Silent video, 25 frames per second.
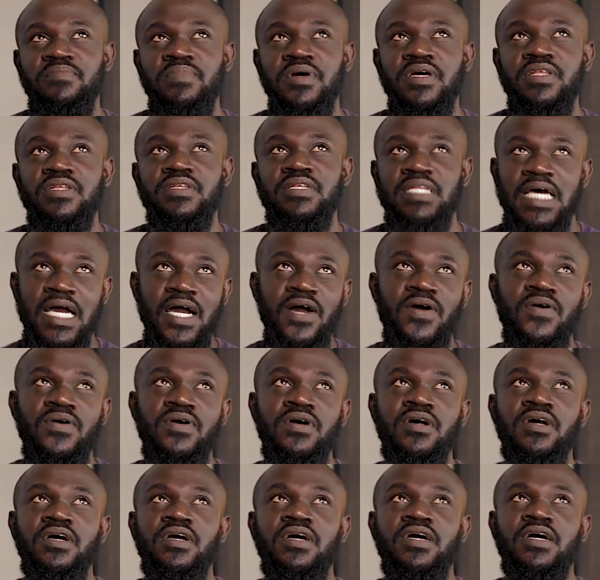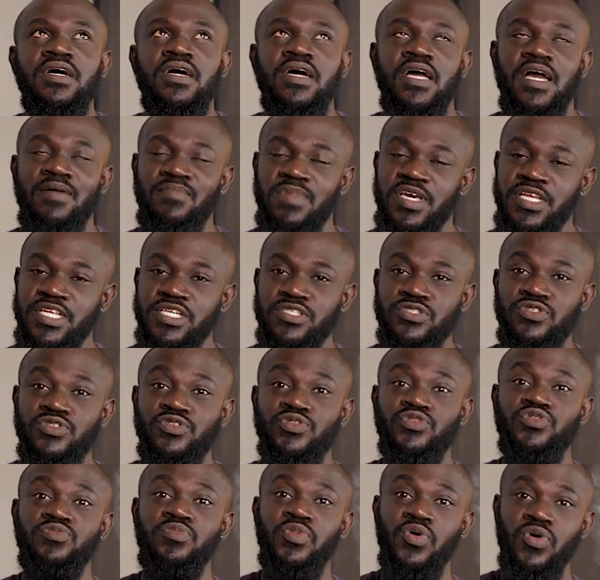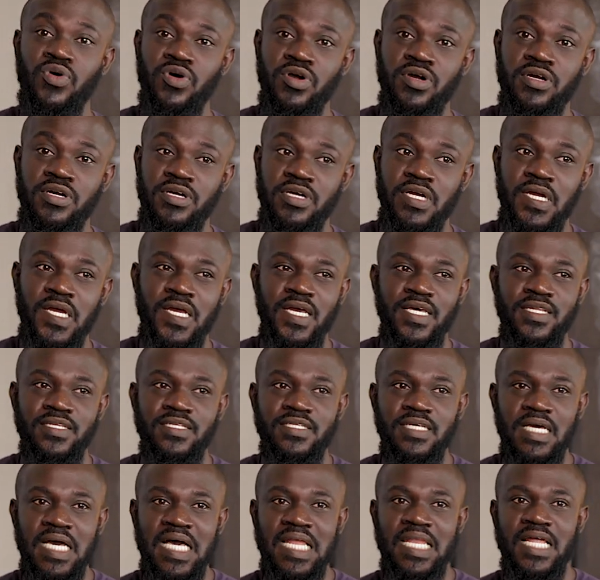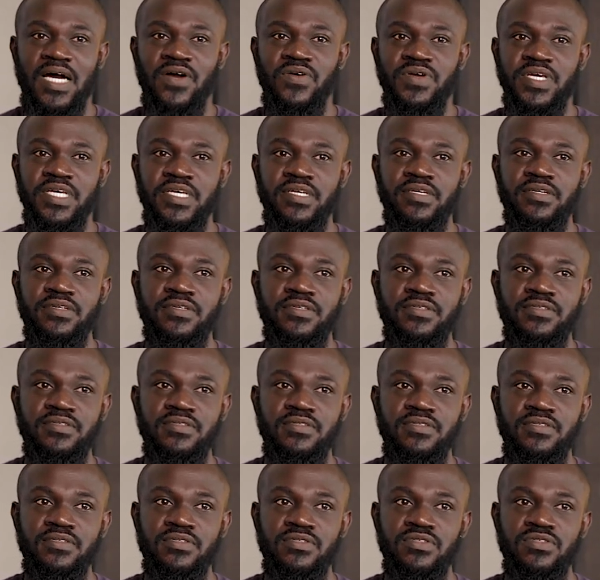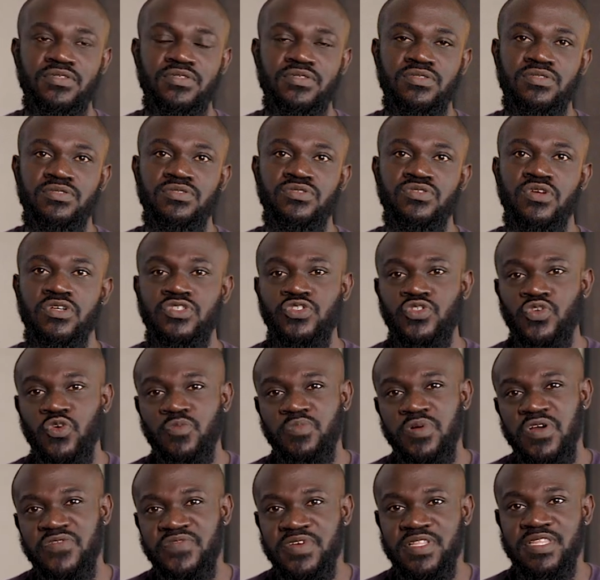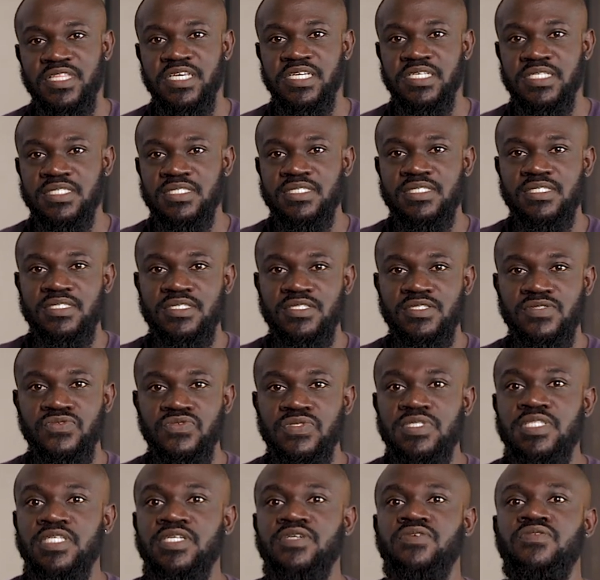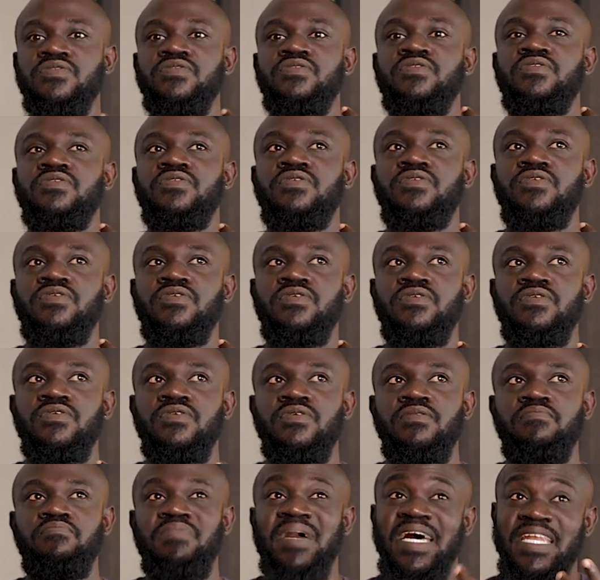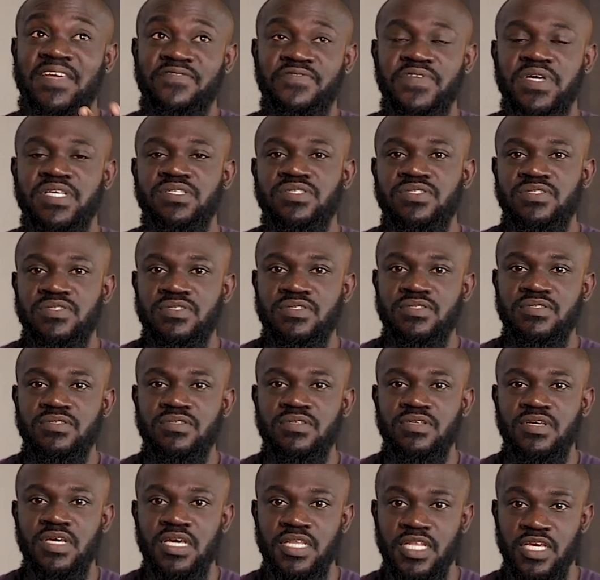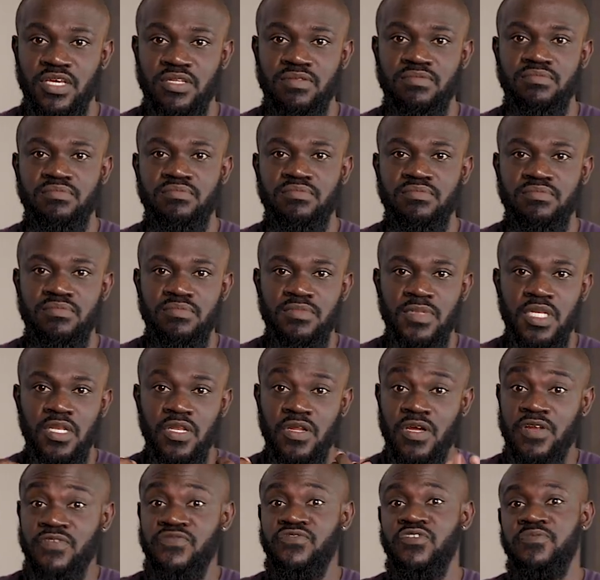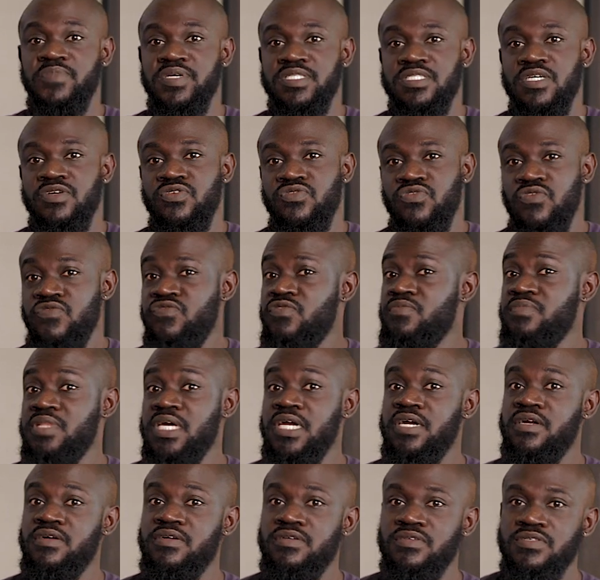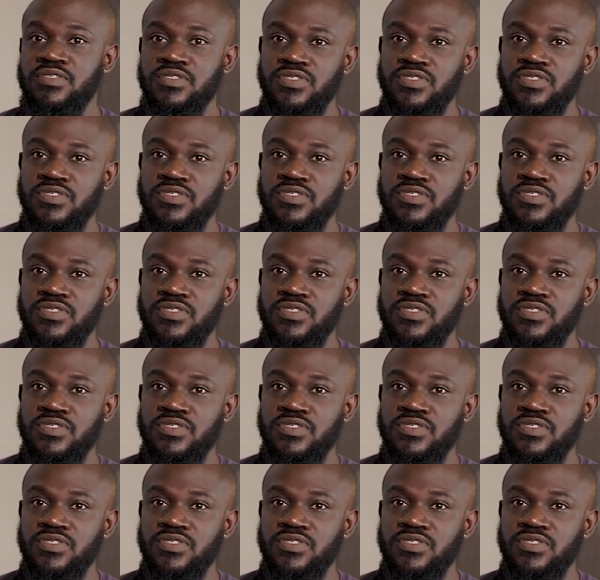But now I'm learning to do more and allowing not so perfect things to still manifest and then learn from it and grow from there.